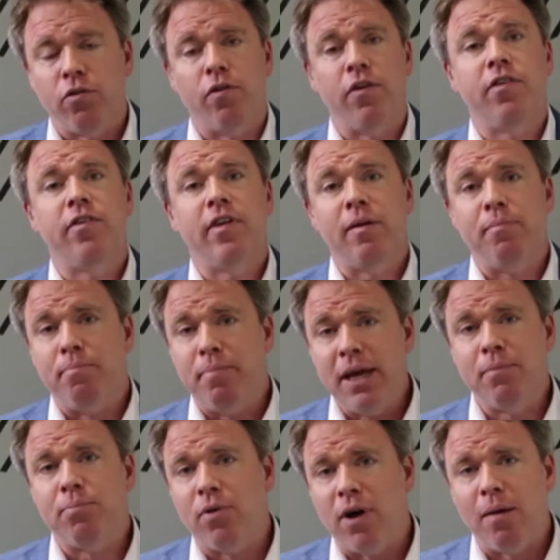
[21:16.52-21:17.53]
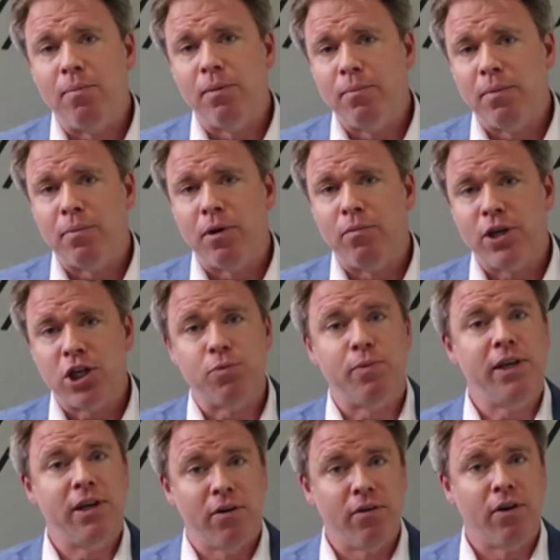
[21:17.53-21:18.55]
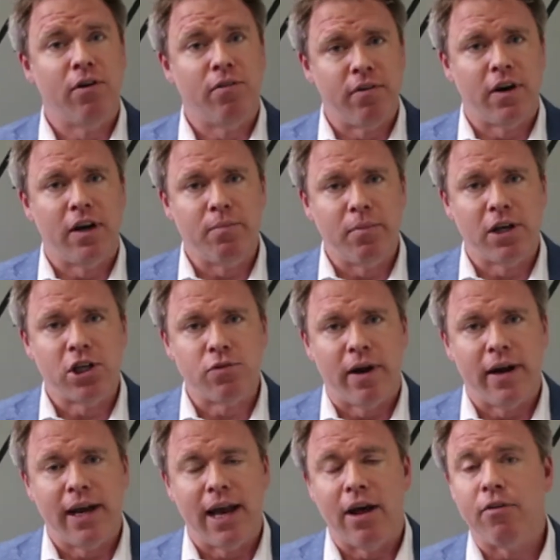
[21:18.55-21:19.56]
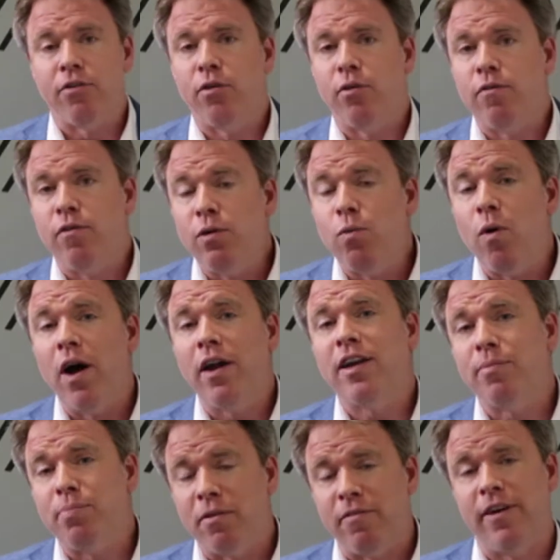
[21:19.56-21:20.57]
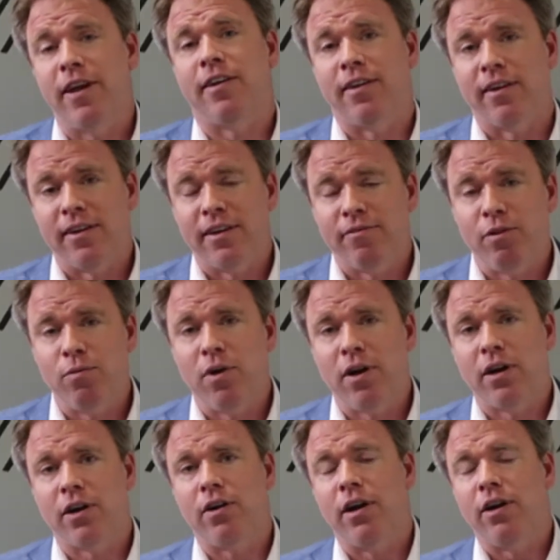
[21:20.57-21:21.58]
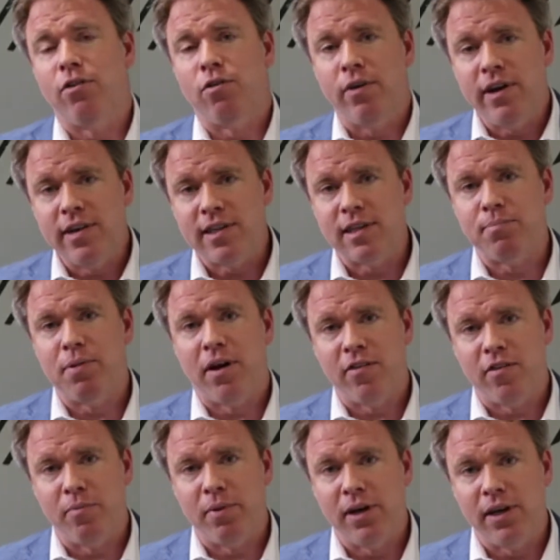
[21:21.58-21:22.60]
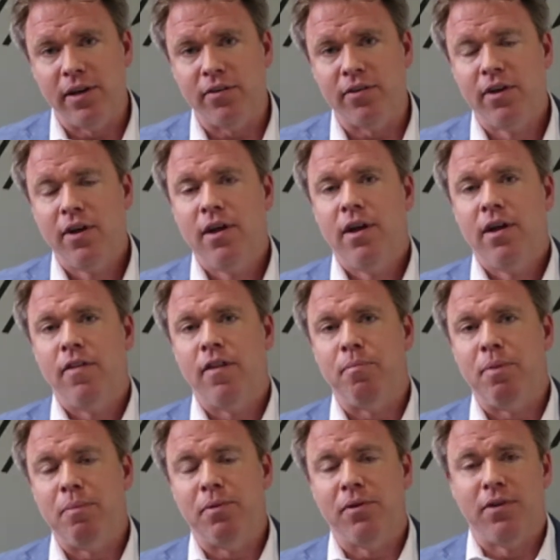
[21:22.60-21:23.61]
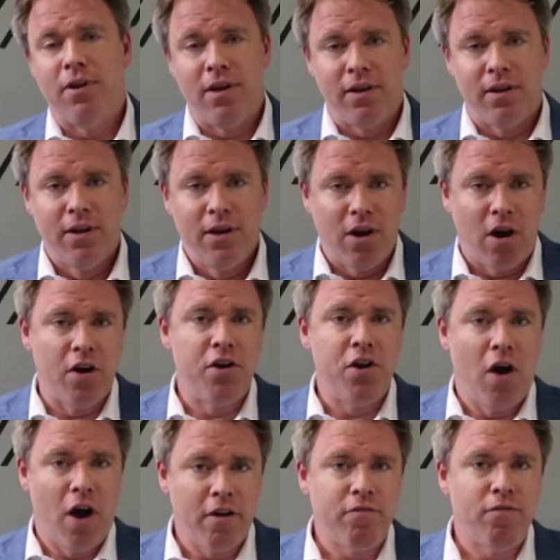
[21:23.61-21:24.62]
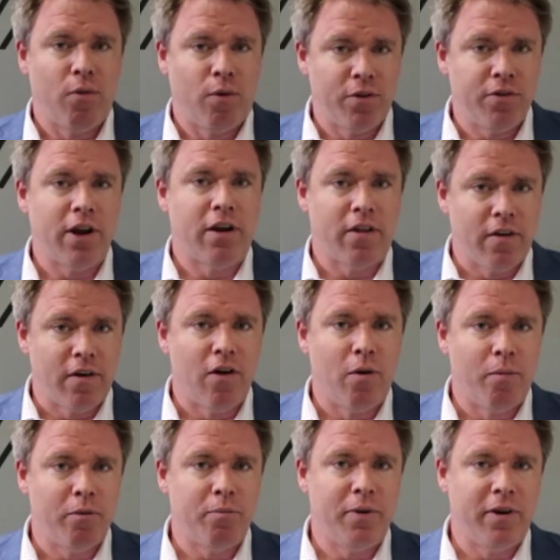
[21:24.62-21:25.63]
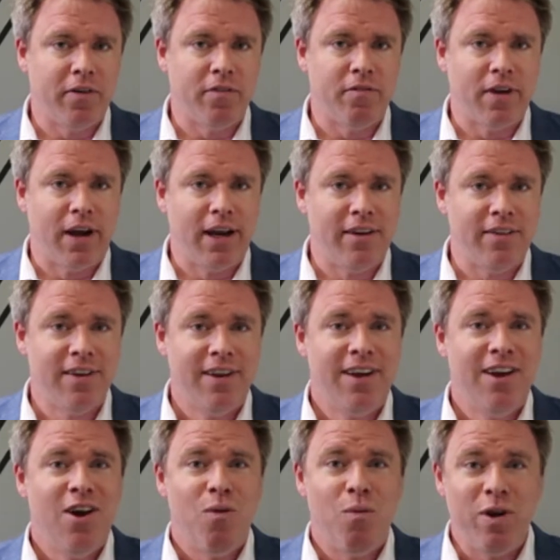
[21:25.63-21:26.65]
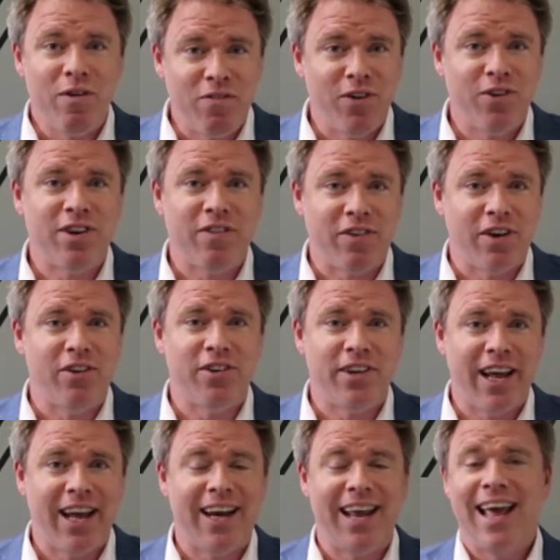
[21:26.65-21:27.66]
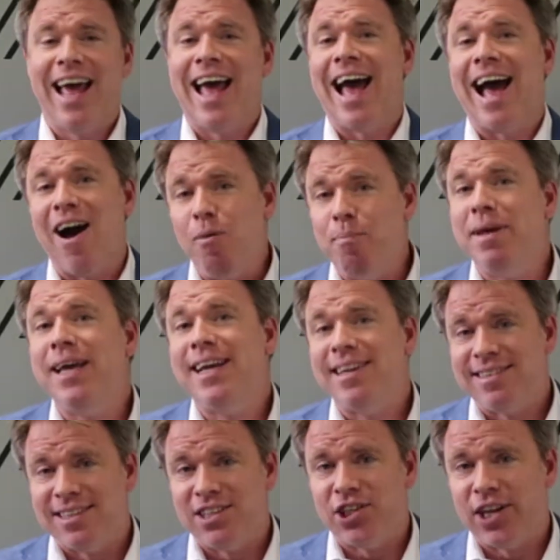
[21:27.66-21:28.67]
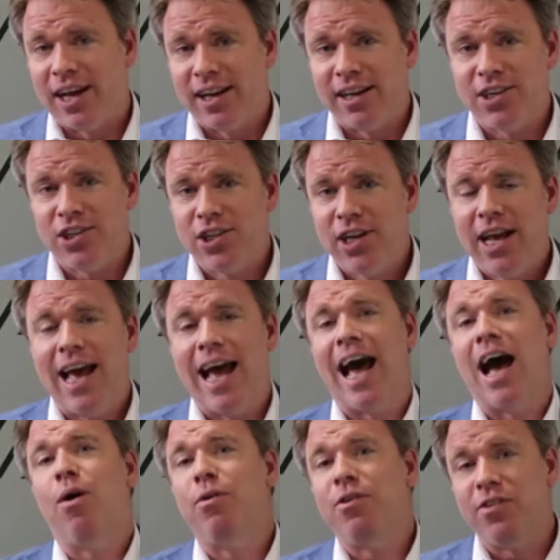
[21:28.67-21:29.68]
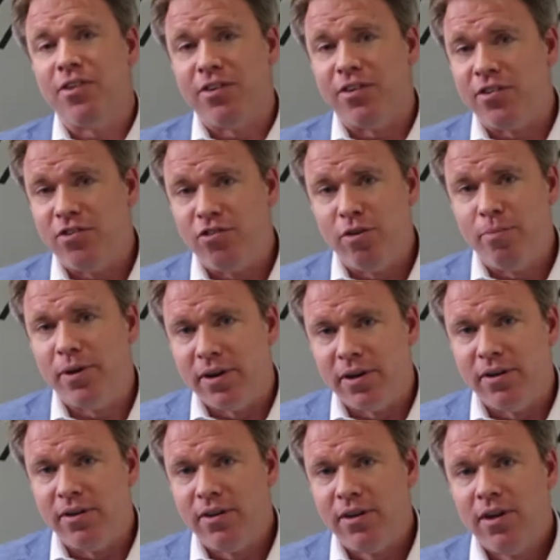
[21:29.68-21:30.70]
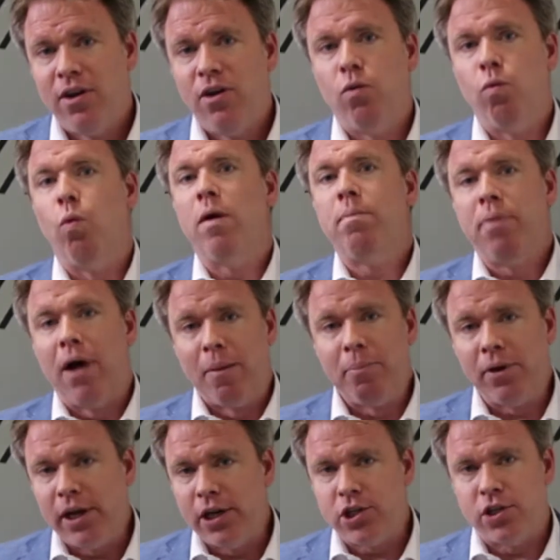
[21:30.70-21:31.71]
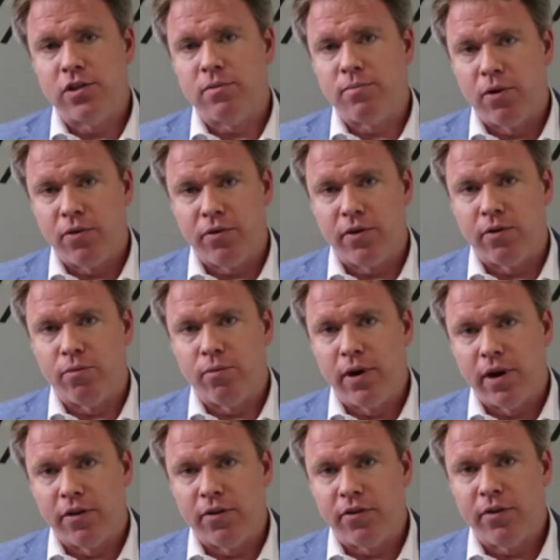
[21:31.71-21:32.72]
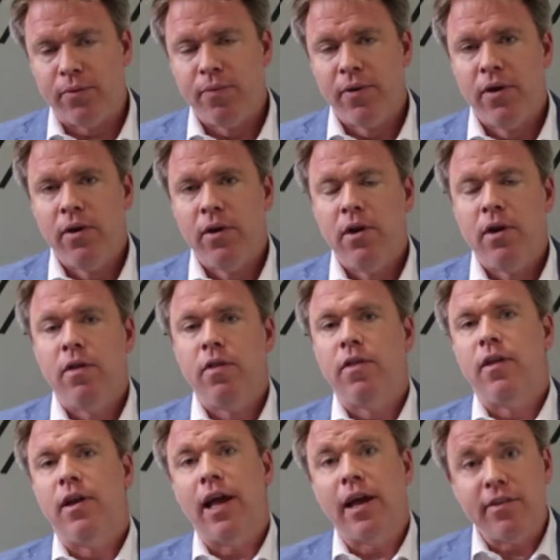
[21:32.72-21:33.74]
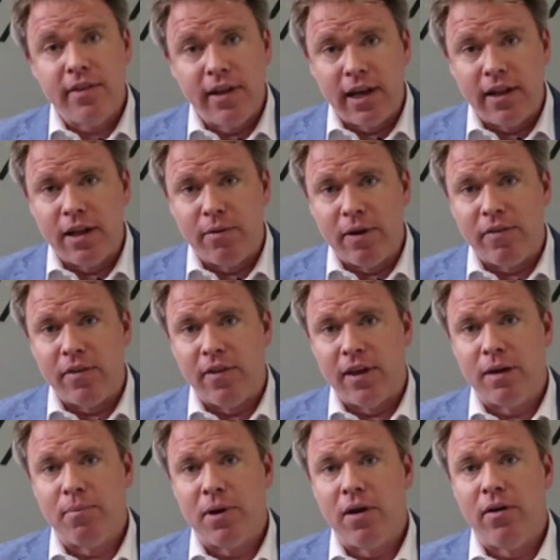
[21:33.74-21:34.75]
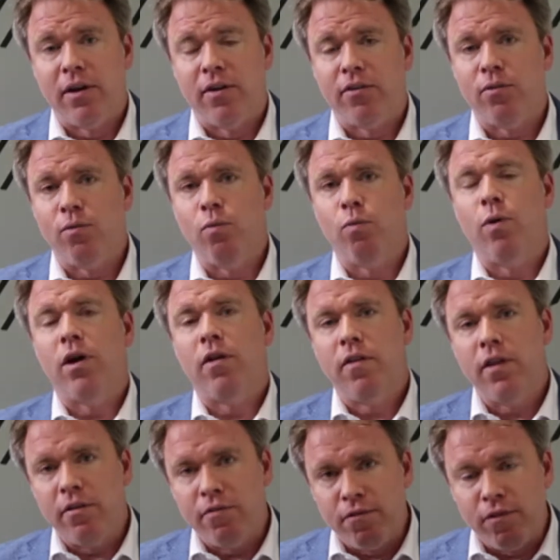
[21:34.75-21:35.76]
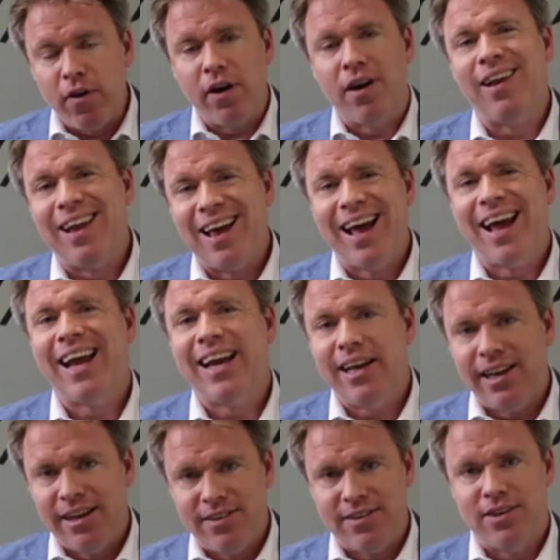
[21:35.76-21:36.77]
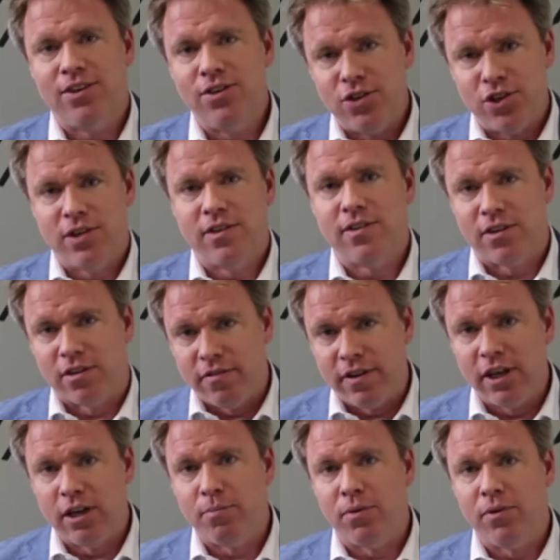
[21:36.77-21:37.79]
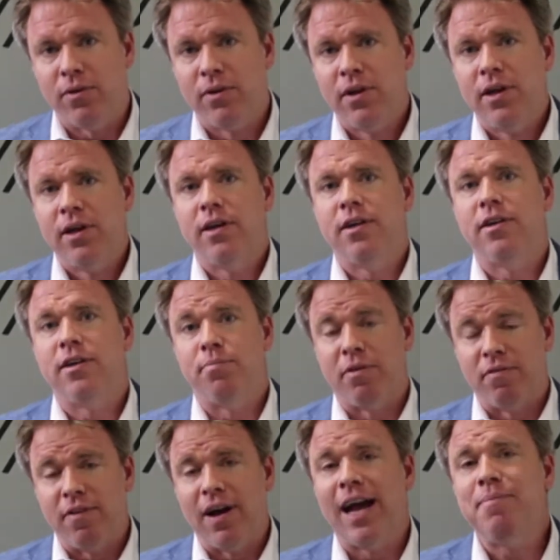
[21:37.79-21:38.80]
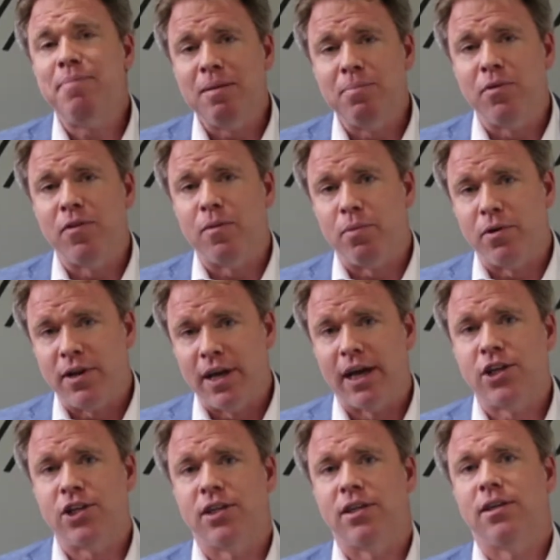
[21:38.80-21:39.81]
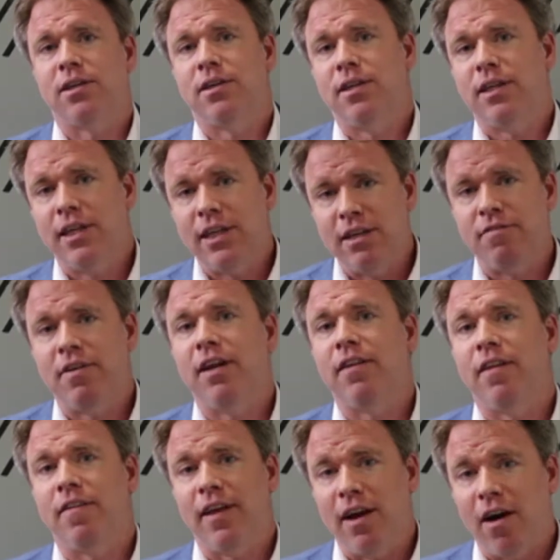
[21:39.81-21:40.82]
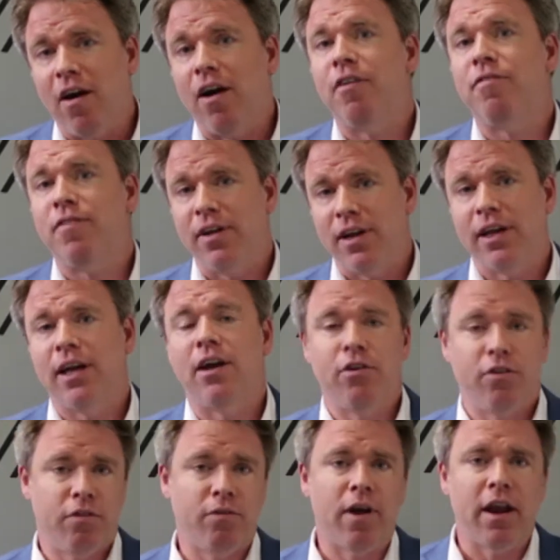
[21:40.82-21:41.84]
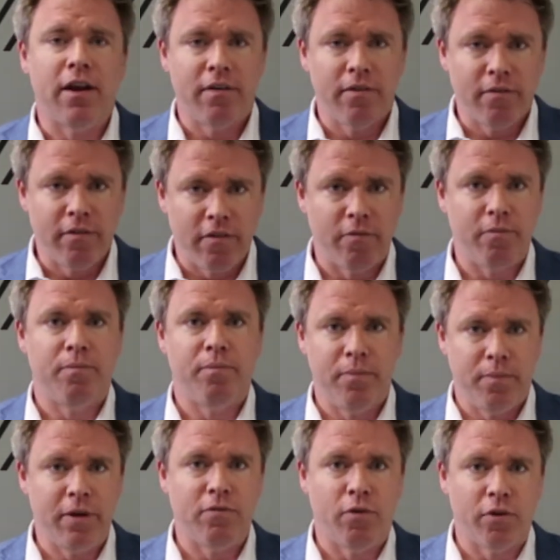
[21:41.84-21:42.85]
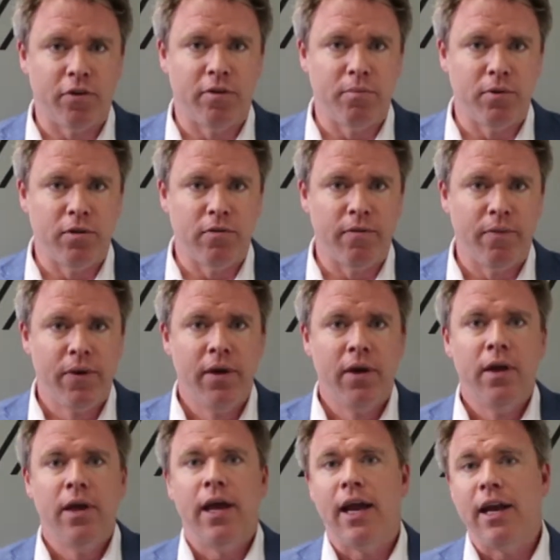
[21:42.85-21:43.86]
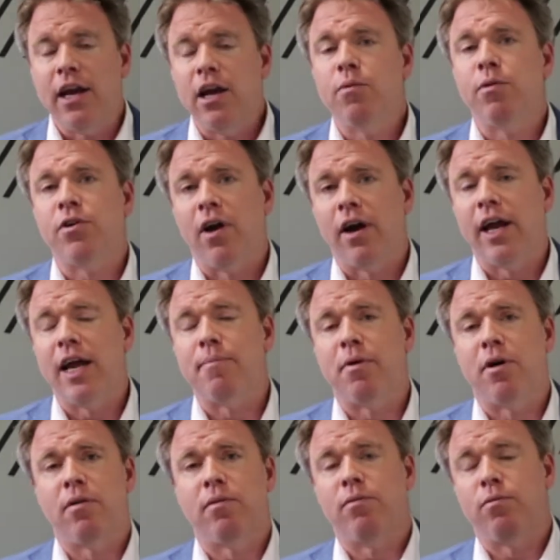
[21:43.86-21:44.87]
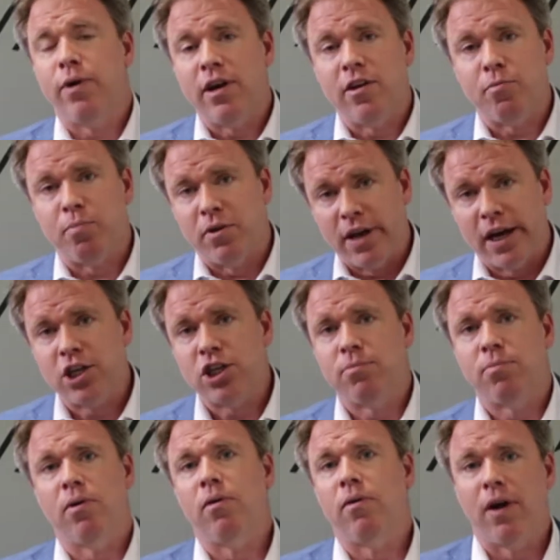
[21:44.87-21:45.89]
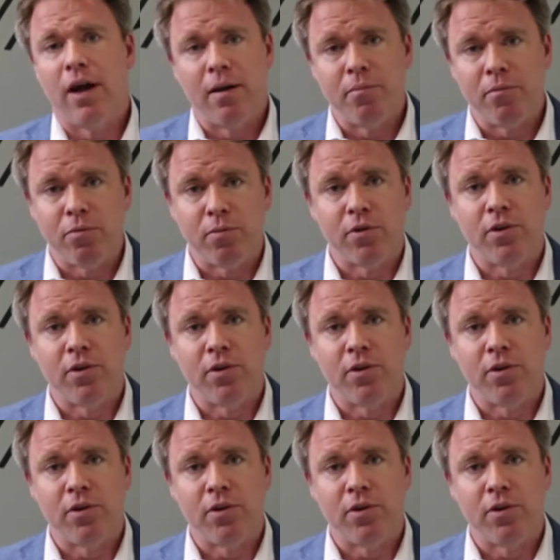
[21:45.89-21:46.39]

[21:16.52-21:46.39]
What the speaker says: So this is a big problem about which we don't know very much right now. So if we want to prevent it, if we want to increase the possibilities that people are not forced out of their homes because of violence, we first have to understand how big is the challenge, how is it distributed, what populations are most at risk. The next thing I think we have to think about is what are the frontline institutions that are available to provide people with the protection in the event that they are feeling under threat from being forced to move. And here we're talking about witness protection programs.